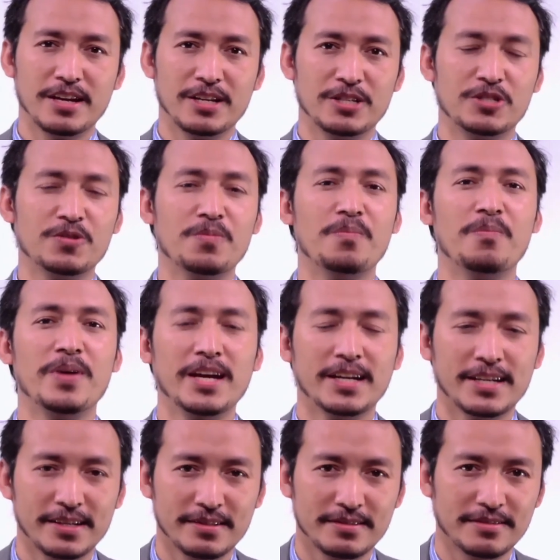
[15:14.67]
to
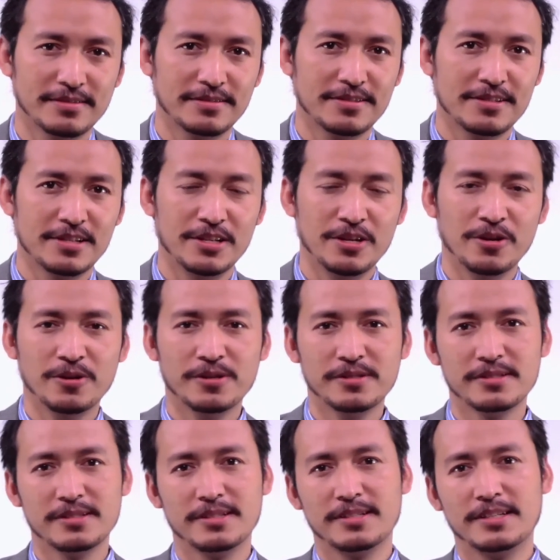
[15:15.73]
make your
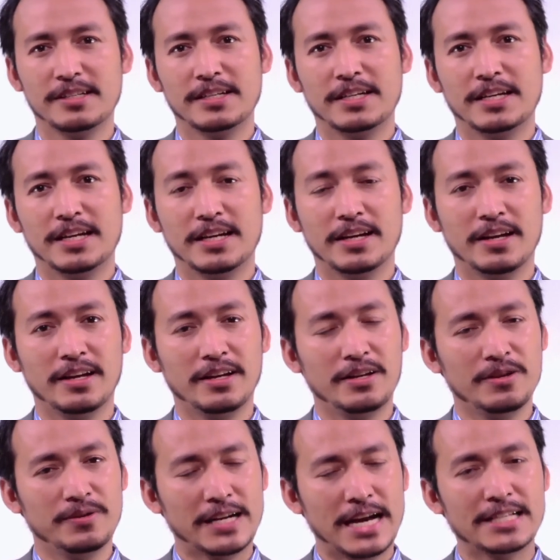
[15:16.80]

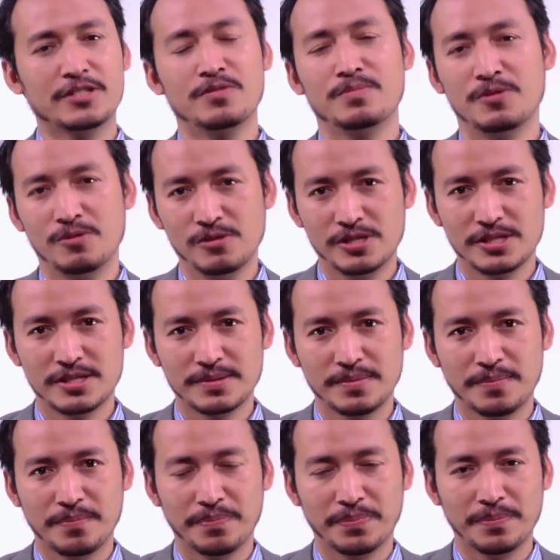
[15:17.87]
classroom rules
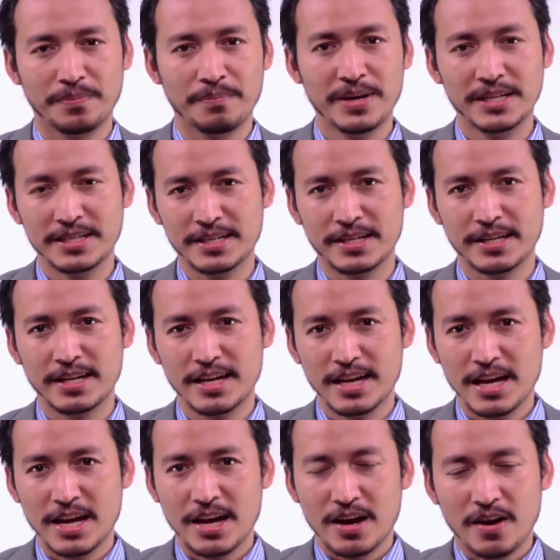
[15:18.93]
better?
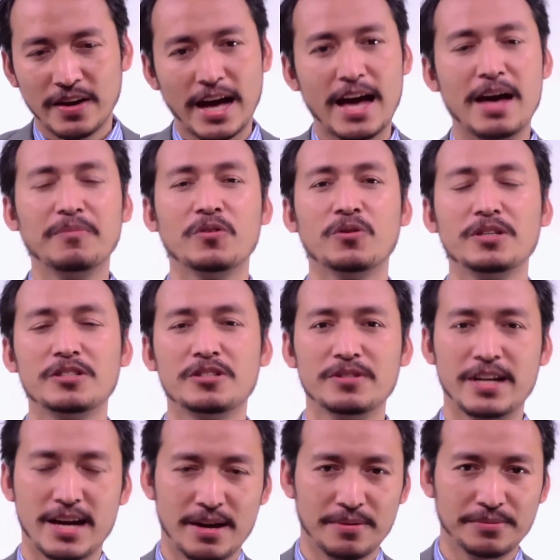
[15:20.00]
Okay, I'm going to
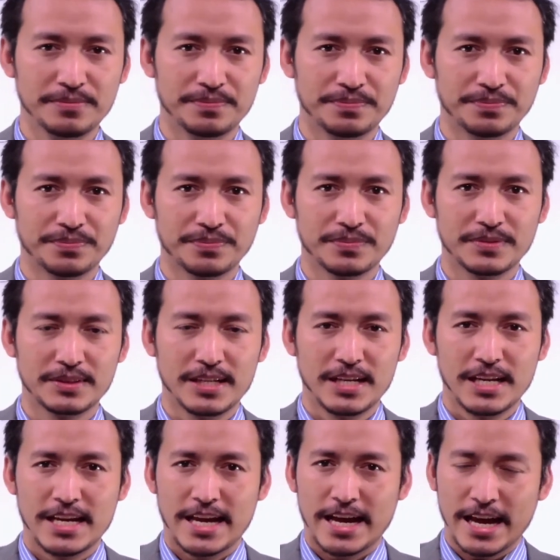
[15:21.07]
now
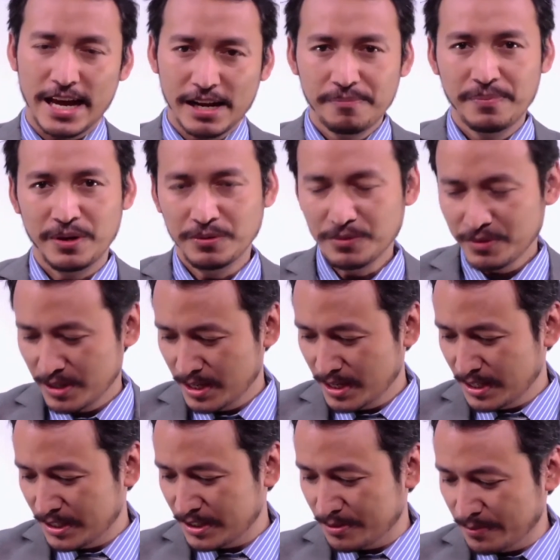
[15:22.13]
help you
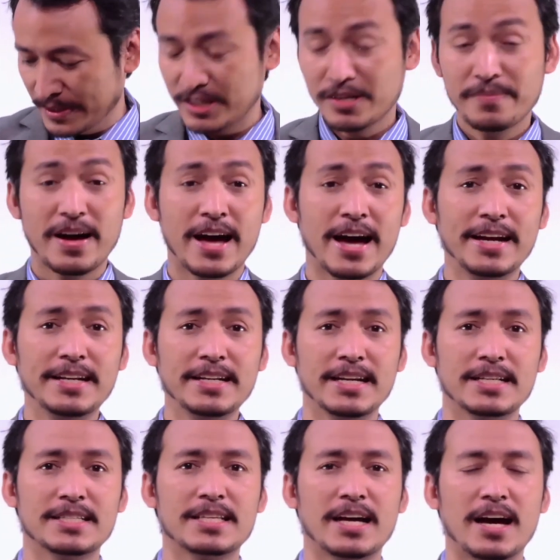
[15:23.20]
with some
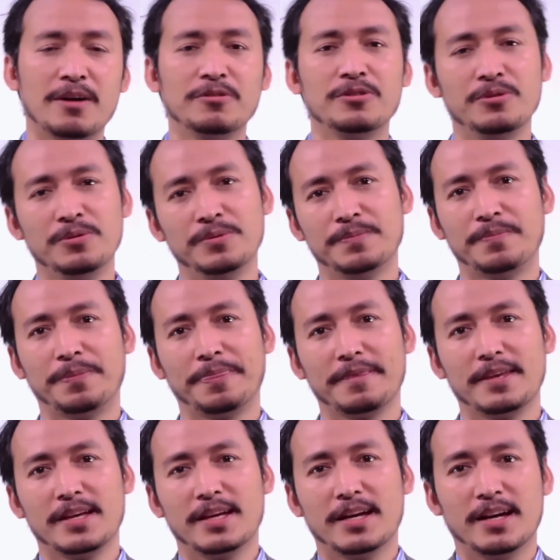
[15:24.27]
ideas how to
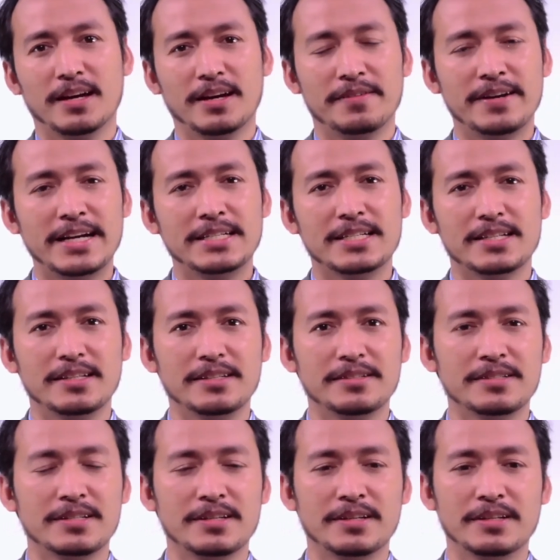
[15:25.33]
write
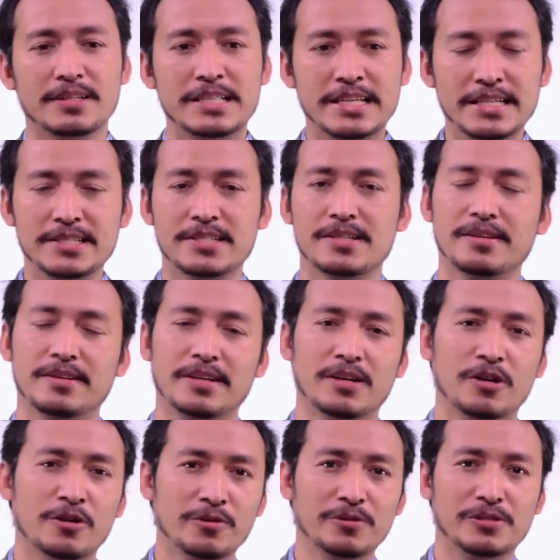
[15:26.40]
these
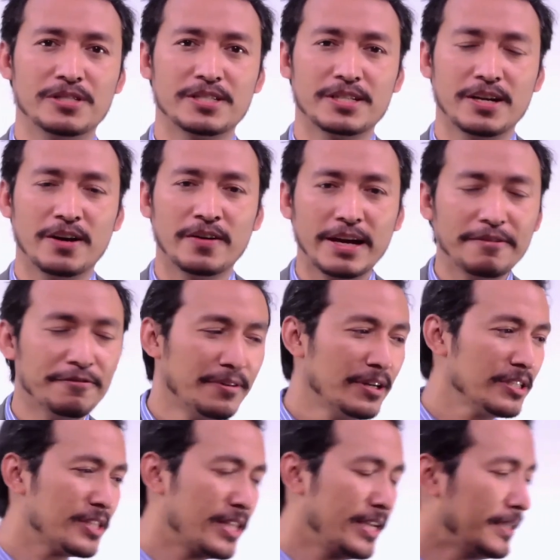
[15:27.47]
rules. Okay,
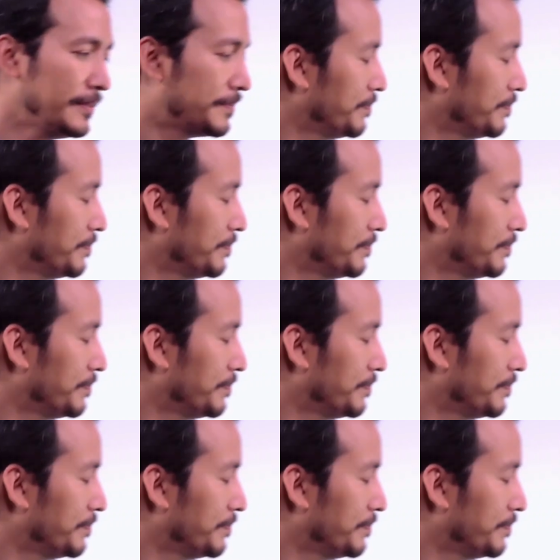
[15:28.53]
first thing,